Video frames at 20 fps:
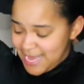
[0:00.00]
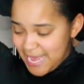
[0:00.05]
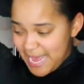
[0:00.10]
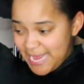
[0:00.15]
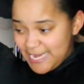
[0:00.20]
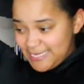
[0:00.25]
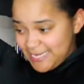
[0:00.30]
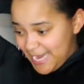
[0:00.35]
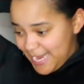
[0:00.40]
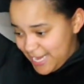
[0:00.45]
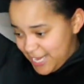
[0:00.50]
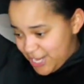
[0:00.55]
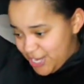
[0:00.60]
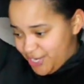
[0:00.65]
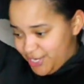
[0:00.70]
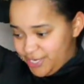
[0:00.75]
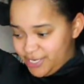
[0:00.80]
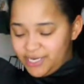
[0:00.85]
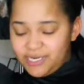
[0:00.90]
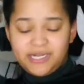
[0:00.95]
and
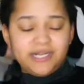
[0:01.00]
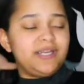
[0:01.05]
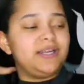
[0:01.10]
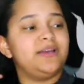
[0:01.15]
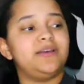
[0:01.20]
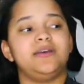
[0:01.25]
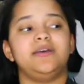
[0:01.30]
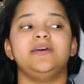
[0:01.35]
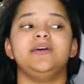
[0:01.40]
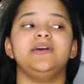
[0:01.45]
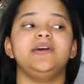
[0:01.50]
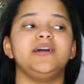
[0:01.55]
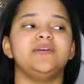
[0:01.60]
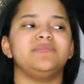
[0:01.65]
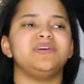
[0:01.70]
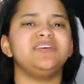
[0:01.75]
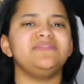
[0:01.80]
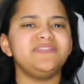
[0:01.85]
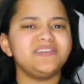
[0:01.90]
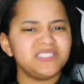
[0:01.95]
tighter,
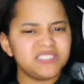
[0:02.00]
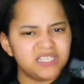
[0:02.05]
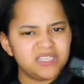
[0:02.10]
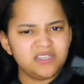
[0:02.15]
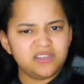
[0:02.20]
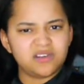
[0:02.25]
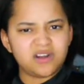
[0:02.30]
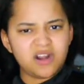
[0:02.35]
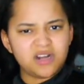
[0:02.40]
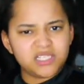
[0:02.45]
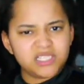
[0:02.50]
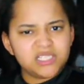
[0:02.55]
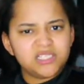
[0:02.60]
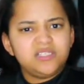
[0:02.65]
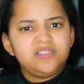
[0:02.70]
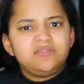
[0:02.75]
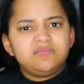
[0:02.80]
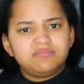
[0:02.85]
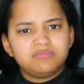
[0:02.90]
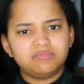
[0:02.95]
but it feels good,
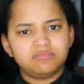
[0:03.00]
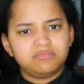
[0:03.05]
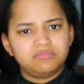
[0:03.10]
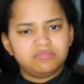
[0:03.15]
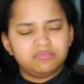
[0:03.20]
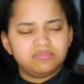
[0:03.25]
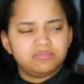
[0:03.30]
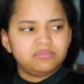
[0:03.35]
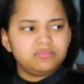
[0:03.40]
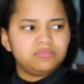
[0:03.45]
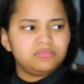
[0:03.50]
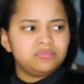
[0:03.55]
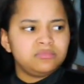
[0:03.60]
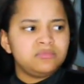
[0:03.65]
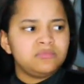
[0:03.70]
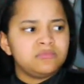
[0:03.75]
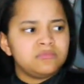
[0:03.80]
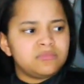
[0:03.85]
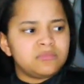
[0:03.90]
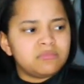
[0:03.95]
honestly.
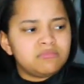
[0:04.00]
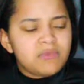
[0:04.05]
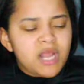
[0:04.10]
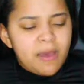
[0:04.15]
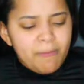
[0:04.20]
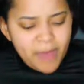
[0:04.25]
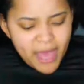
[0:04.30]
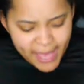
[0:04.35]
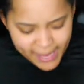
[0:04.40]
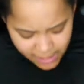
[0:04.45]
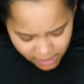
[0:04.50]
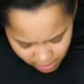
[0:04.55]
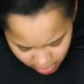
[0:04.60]
I'm not mad